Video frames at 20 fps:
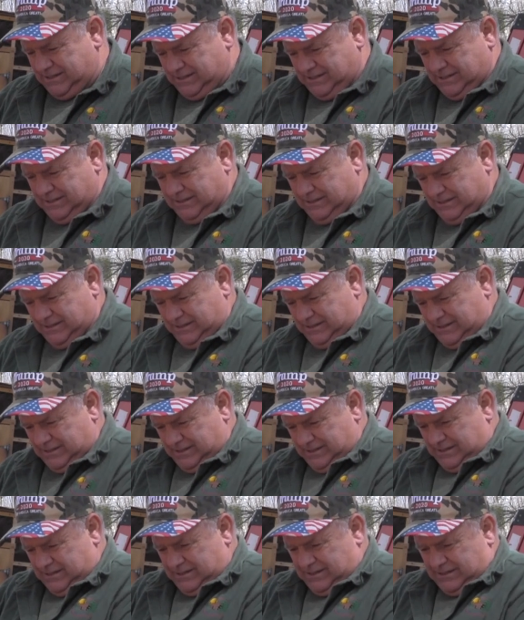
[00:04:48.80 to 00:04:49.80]

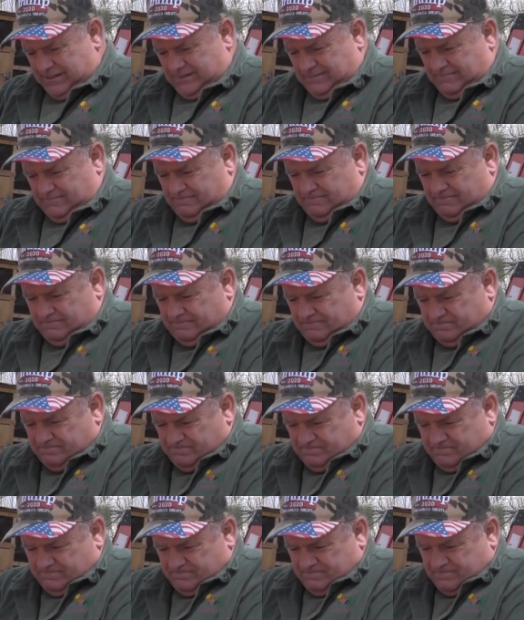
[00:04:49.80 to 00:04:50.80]

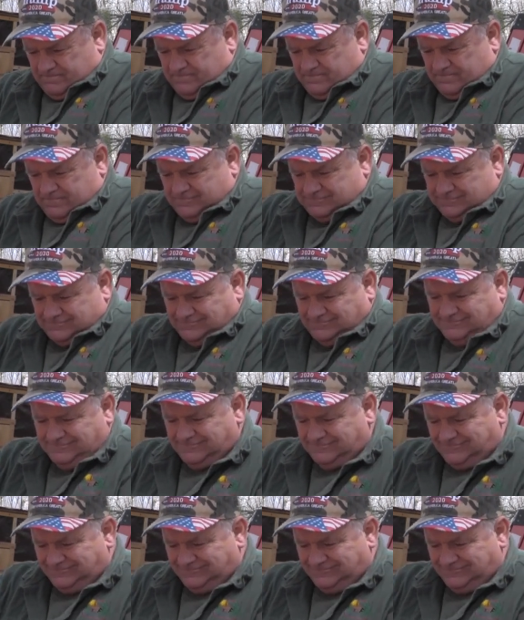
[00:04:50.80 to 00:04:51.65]
(silence)